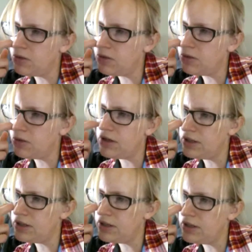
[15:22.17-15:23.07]
it is an
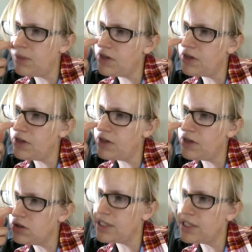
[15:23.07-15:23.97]
observational
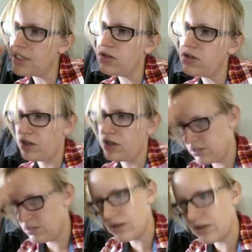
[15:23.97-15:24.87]
study or an
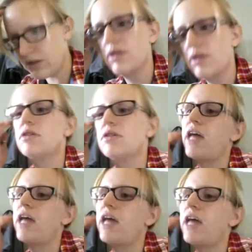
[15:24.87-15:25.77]
experimental design.
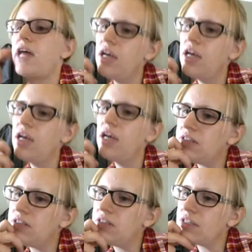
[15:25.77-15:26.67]
It was an
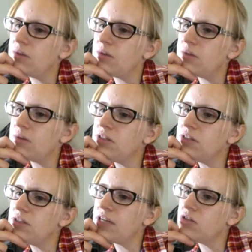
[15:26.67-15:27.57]
experimental design
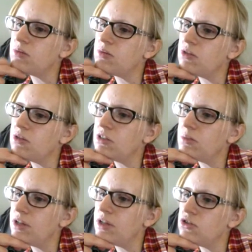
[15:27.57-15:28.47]
to determine the
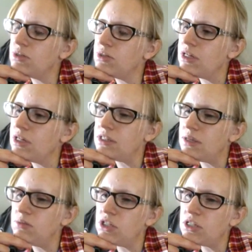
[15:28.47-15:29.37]
response, treatment, and
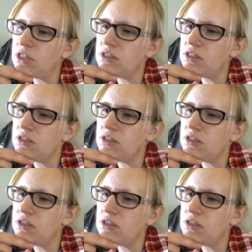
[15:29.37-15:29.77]
subjects.